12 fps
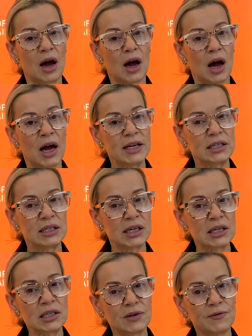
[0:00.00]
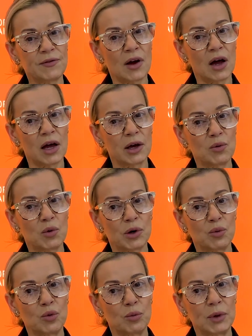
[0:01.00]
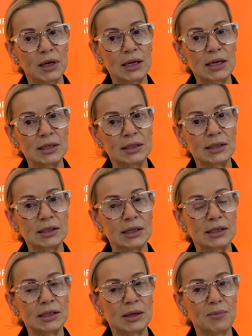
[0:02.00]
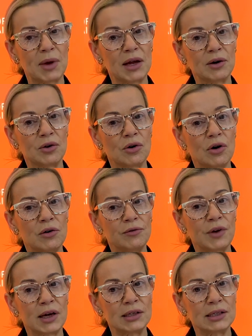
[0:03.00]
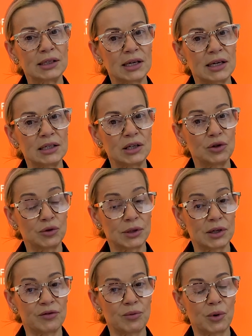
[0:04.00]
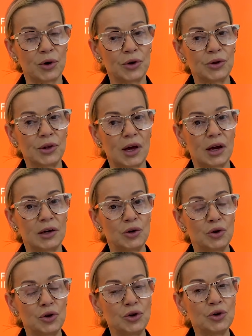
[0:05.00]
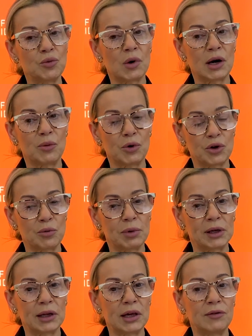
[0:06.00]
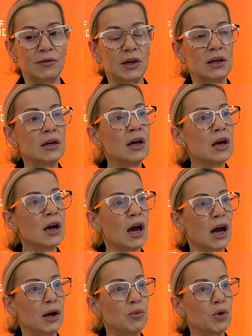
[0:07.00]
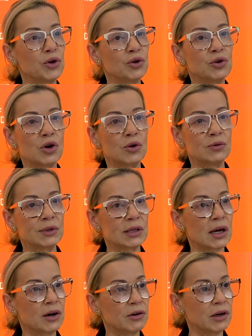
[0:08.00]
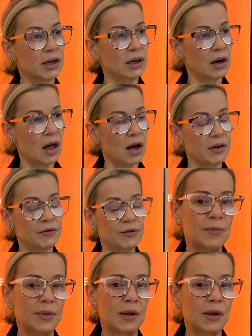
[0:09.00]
Identifying what a woman is a matter of understanding your self-worth and who you are, what you believe in, and what your goals are in life.